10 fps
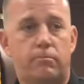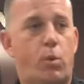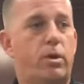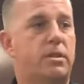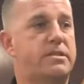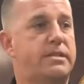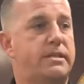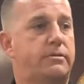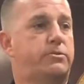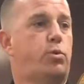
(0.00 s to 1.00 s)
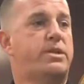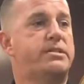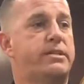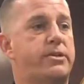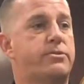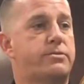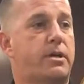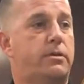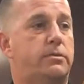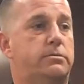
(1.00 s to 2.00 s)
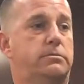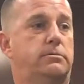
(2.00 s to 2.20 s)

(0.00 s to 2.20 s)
but Will is still 26 years old.